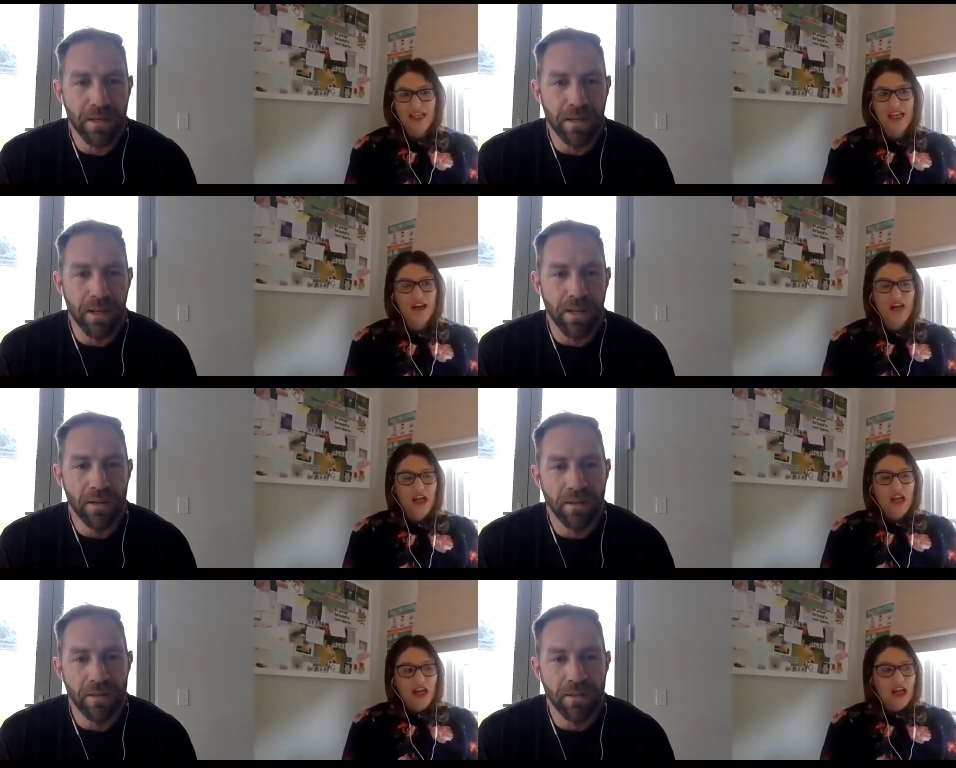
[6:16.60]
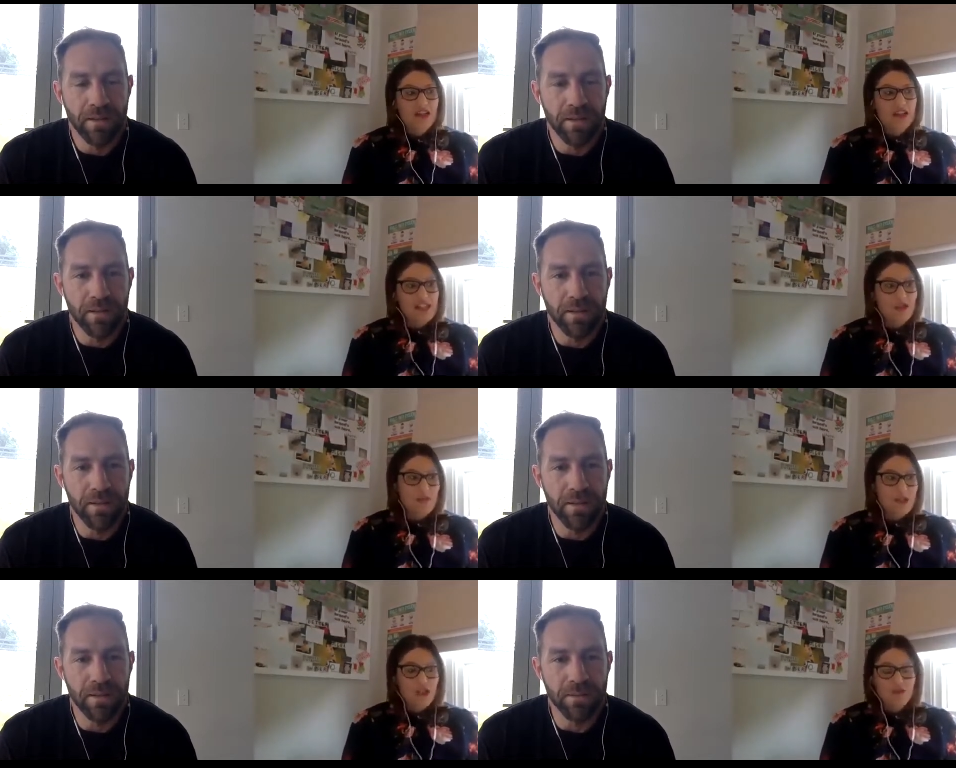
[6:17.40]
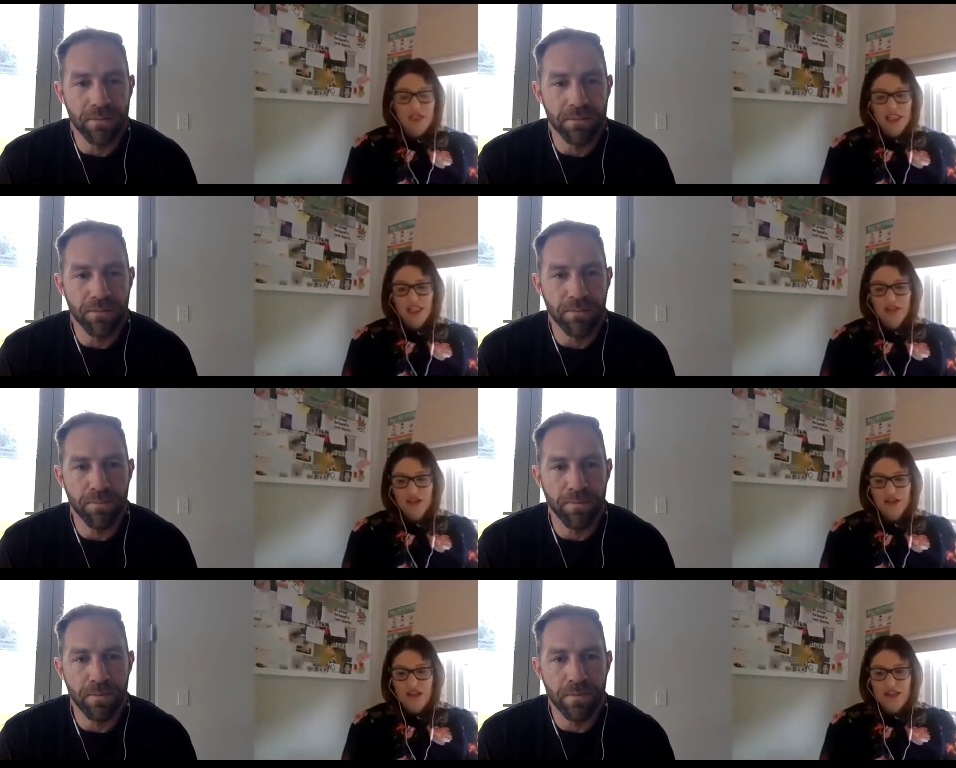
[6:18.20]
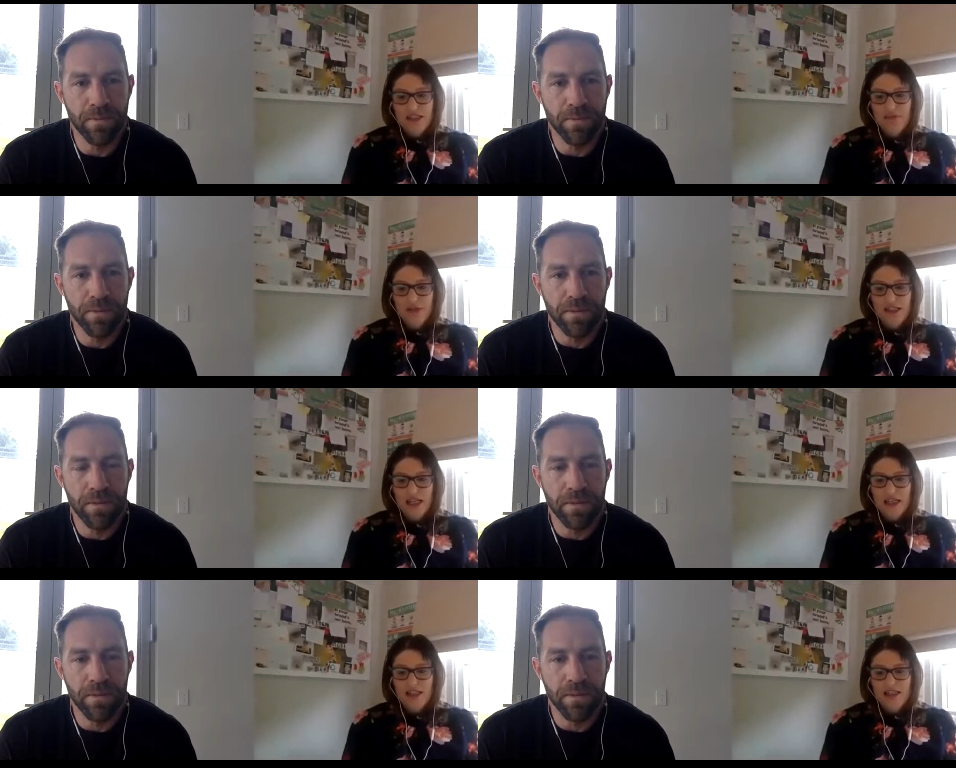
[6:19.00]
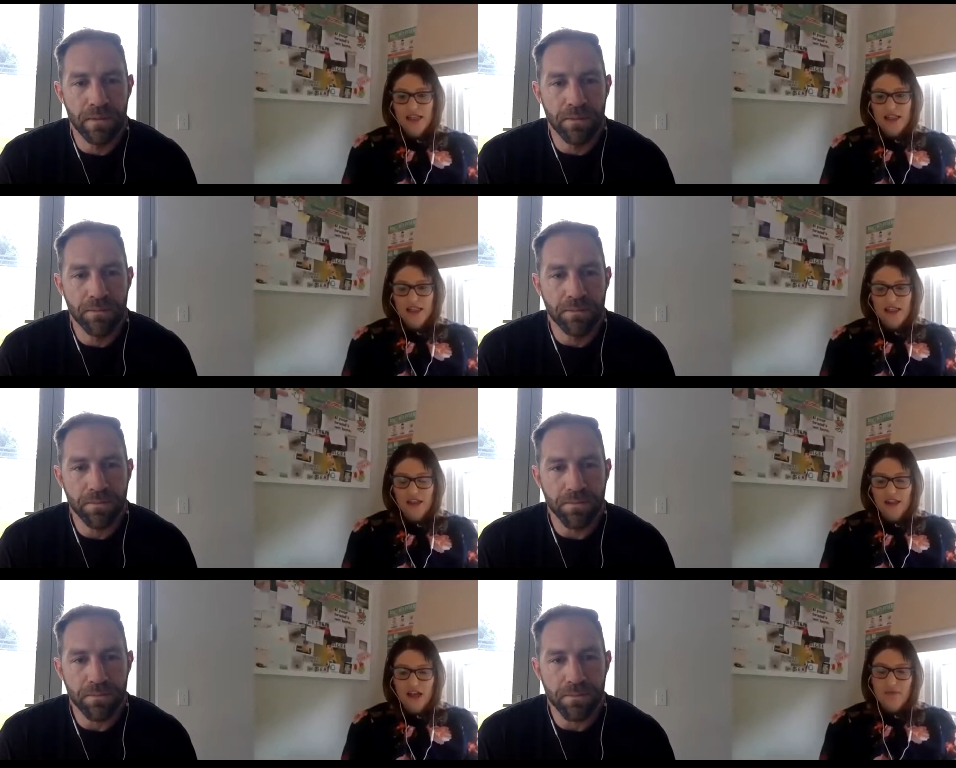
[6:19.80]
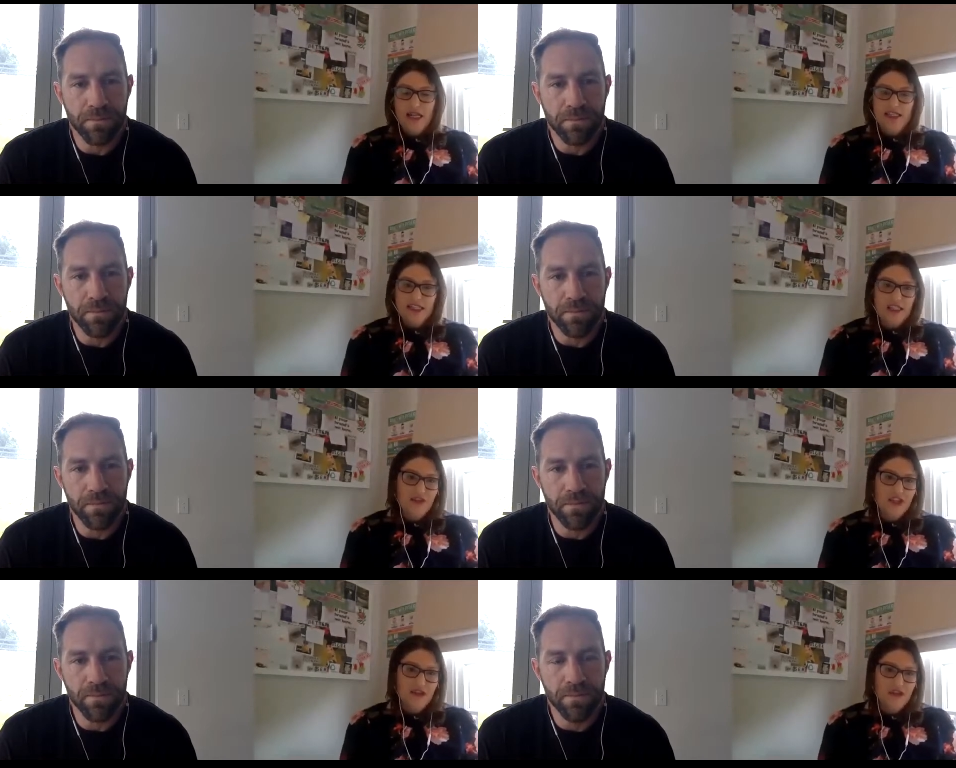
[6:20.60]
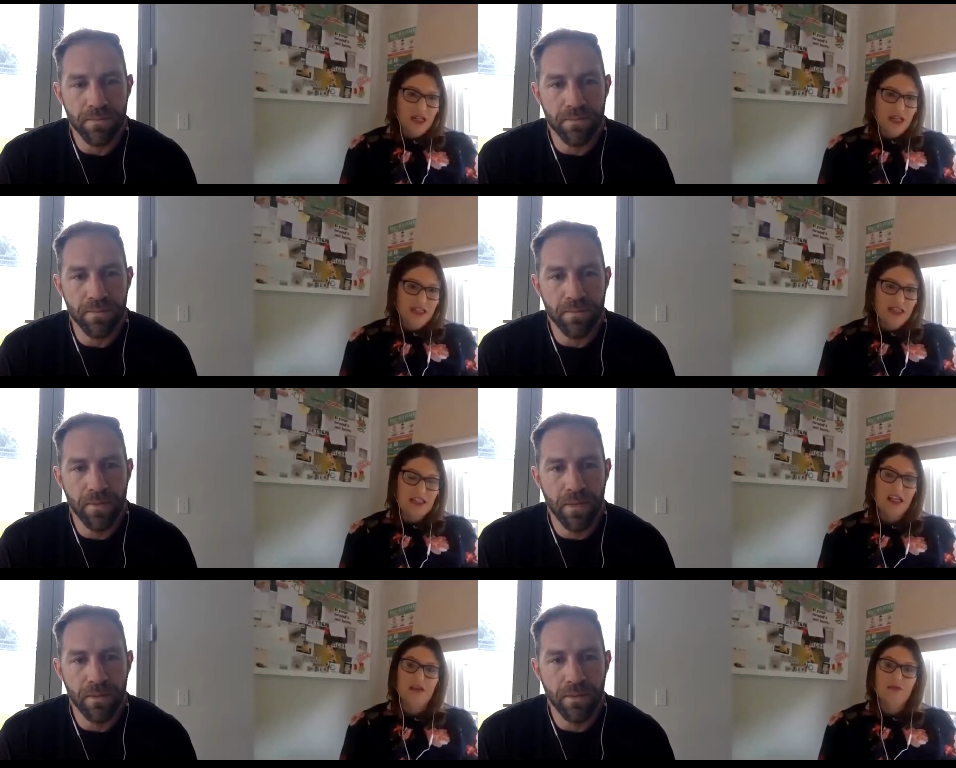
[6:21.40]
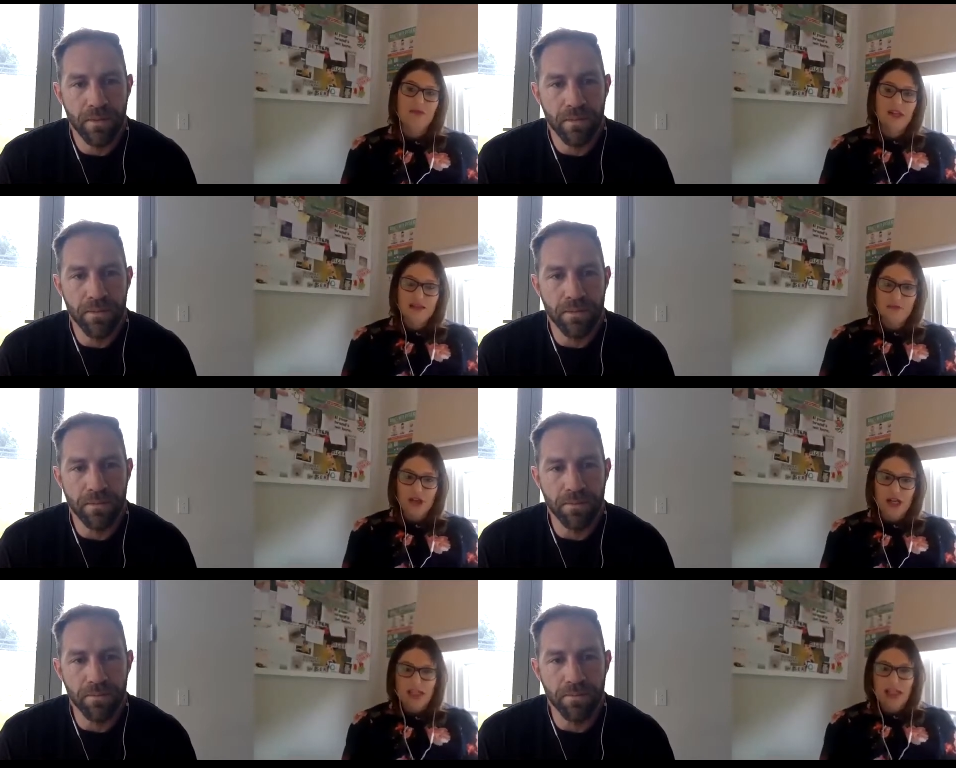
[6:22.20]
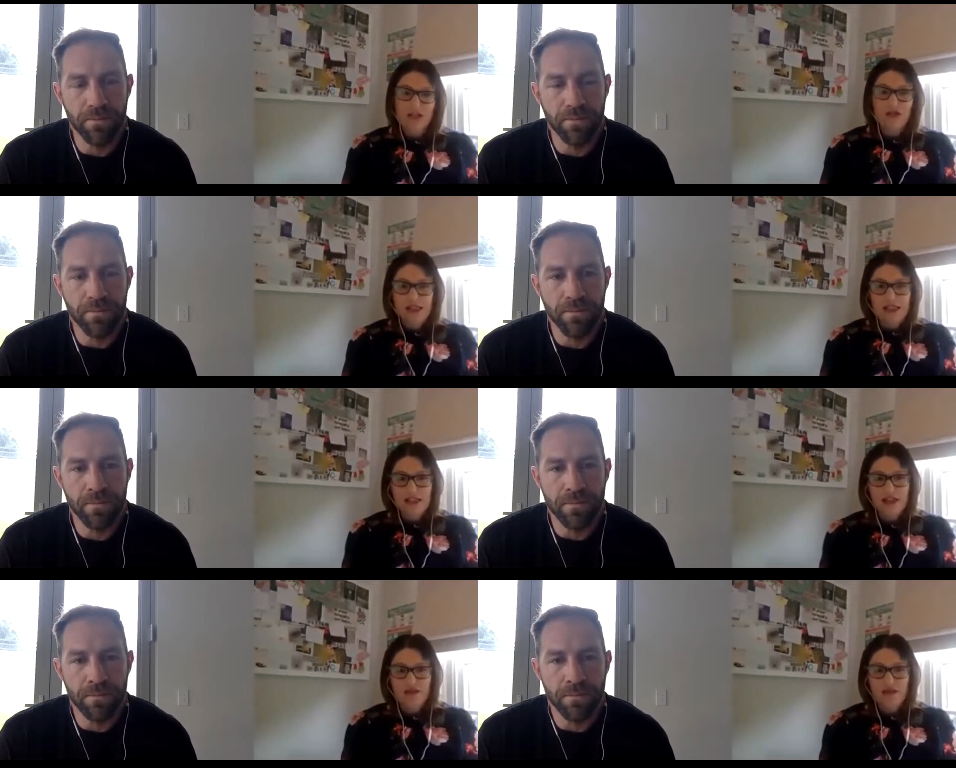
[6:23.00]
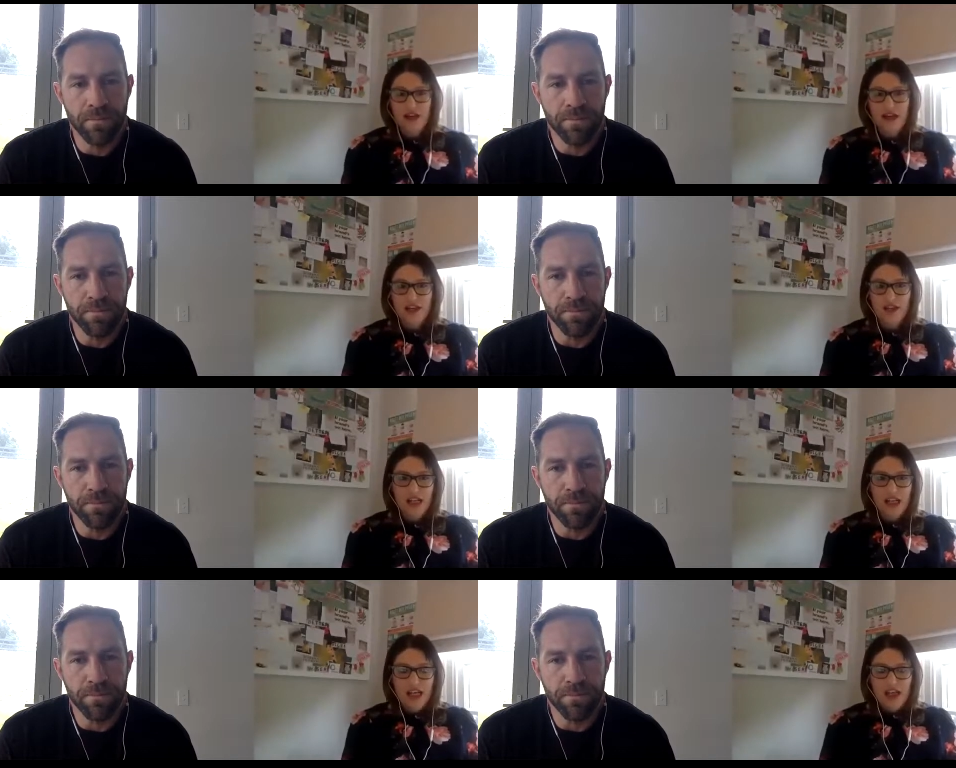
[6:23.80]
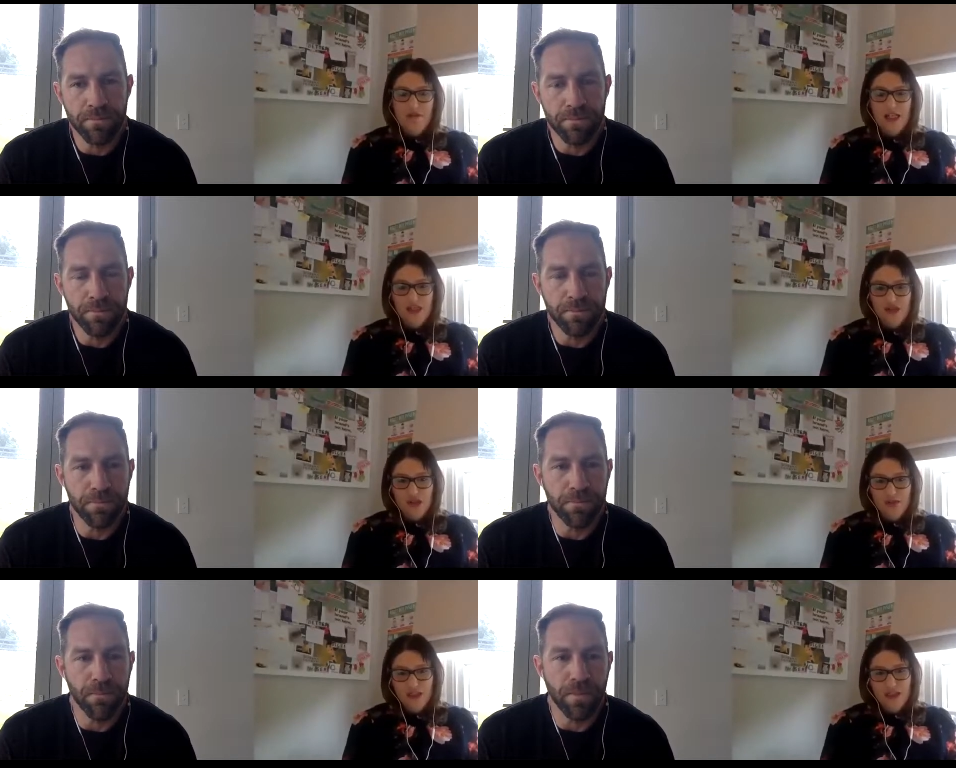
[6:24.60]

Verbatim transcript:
Speaker 1: how uh, this competition, in particular, is around expressing how dyslexia makes us feel. And um, we've had some great entries in so far that have been extremely